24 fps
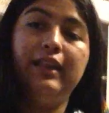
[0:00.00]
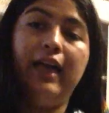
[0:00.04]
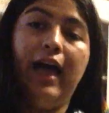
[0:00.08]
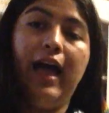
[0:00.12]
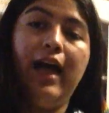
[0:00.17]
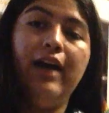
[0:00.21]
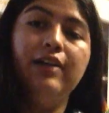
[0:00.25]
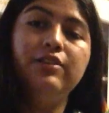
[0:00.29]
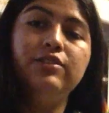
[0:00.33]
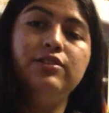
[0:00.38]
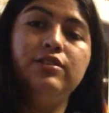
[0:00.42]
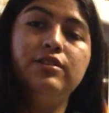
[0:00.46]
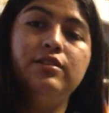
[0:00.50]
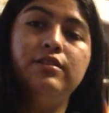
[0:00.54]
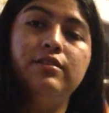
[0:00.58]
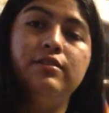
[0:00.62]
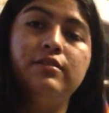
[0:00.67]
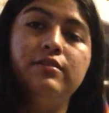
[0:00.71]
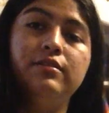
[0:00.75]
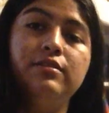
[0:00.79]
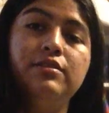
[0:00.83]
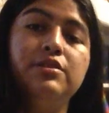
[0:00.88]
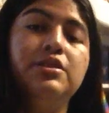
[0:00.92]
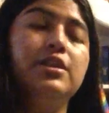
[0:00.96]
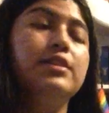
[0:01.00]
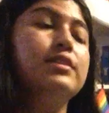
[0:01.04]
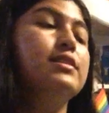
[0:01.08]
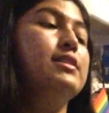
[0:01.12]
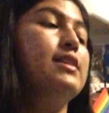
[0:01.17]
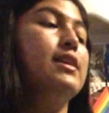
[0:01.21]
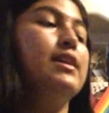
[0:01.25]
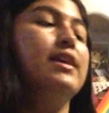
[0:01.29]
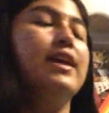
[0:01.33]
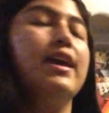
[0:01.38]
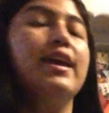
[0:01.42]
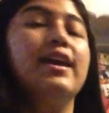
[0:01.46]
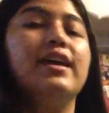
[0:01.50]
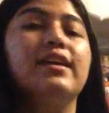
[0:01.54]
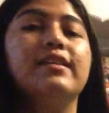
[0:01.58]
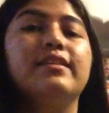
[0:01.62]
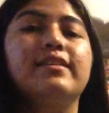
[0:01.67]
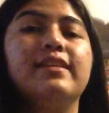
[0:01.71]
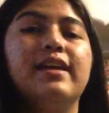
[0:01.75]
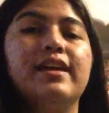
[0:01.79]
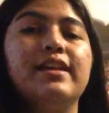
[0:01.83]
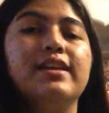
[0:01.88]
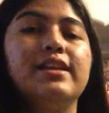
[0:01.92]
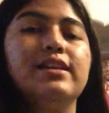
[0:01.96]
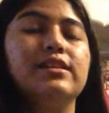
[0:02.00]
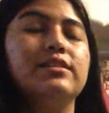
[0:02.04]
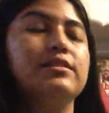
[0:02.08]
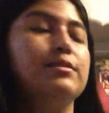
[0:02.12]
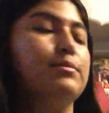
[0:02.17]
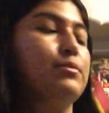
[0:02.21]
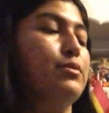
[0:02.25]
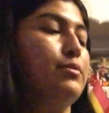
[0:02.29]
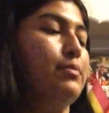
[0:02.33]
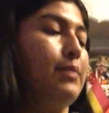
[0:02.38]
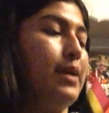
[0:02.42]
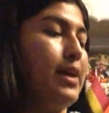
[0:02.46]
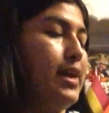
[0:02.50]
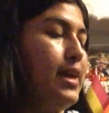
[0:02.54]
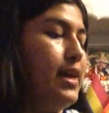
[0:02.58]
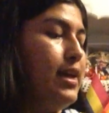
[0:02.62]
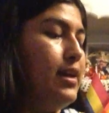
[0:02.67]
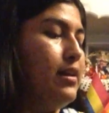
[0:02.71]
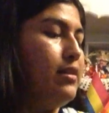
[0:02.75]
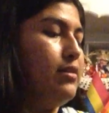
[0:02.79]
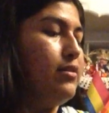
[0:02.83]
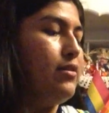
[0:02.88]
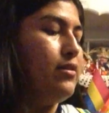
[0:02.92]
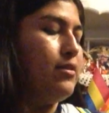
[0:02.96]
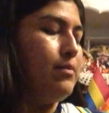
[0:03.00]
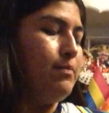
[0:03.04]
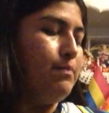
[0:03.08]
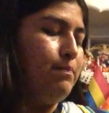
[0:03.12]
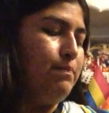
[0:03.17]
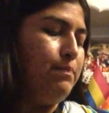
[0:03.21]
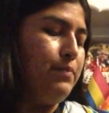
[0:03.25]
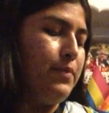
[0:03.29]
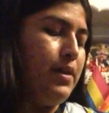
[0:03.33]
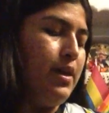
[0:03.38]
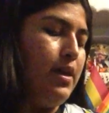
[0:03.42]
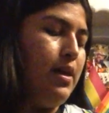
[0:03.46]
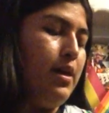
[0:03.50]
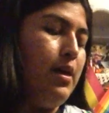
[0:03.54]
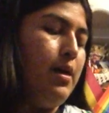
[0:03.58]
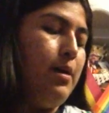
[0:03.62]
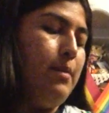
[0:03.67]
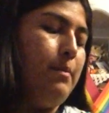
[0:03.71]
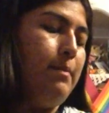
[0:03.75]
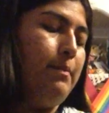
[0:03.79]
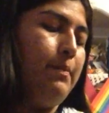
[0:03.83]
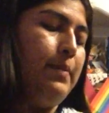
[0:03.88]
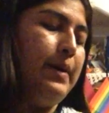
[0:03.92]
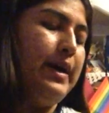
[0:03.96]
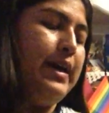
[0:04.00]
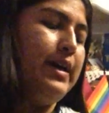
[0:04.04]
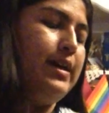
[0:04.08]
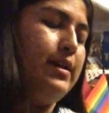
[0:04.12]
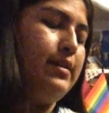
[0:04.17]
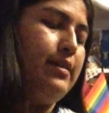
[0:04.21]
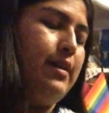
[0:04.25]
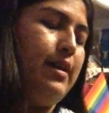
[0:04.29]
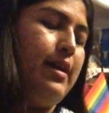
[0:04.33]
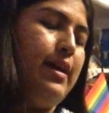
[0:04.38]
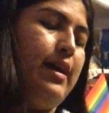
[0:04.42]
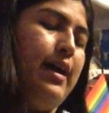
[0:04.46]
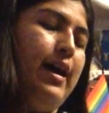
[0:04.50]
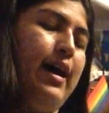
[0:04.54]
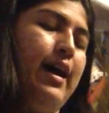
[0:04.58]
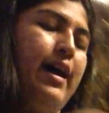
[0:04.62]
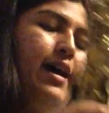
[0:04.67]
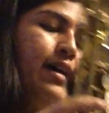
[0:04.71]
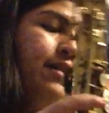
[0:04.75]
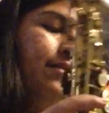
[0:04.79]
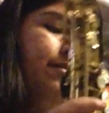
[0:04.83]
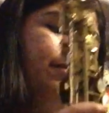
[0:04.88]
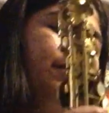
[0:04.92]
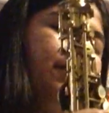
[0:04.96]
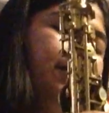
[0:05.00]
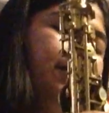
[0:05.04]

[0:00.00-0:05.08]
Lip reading: latched just in case I need to move my hands. But have